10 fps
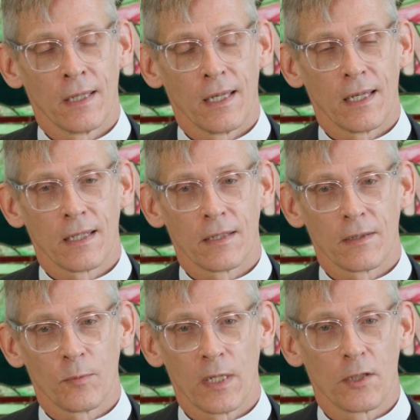
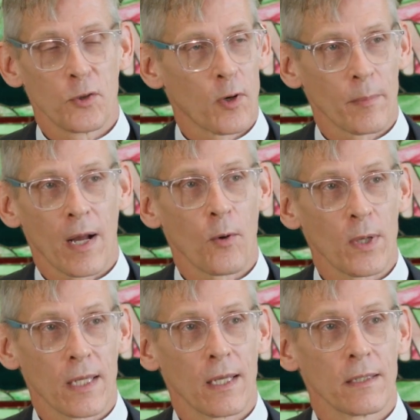and we did a 200-mile
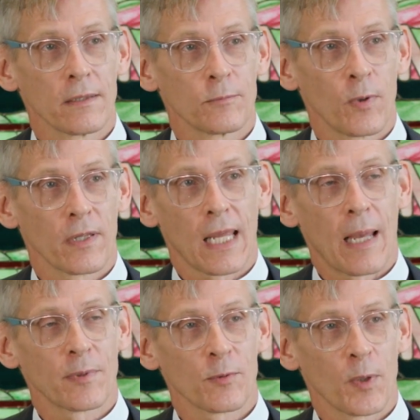weekend,
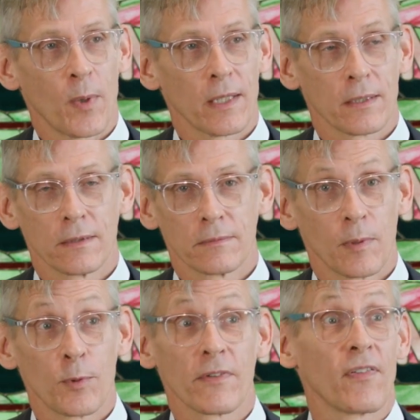camped as we went, and
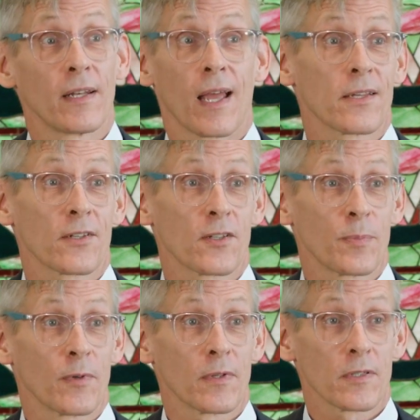it was a fantastic
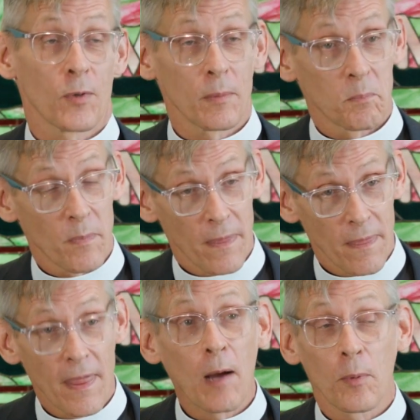experience. So
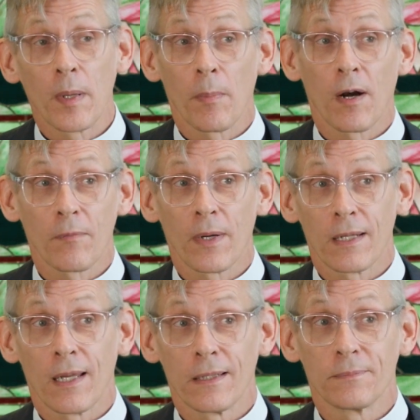that would be a part of my
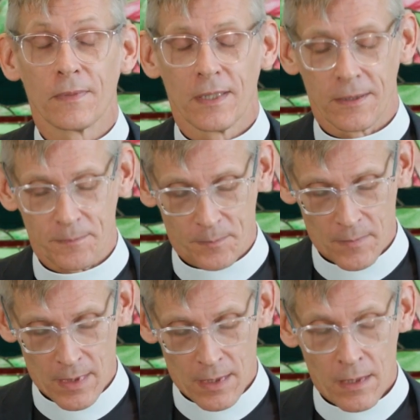day. I
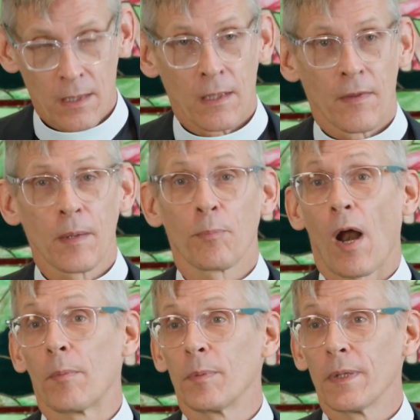think
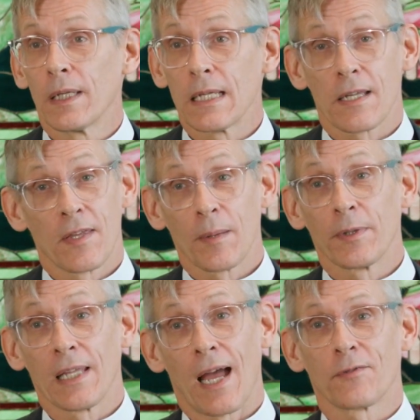probably as I think
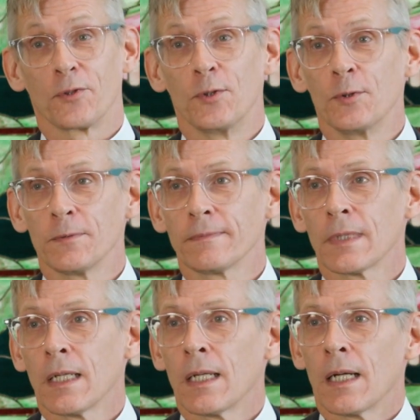about the afternoon,
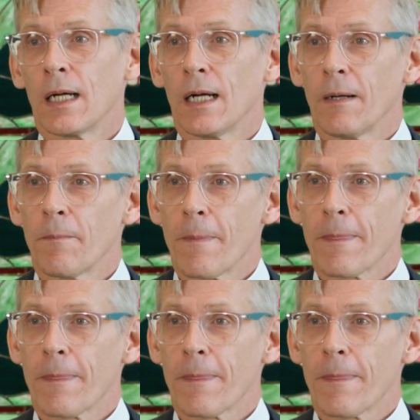I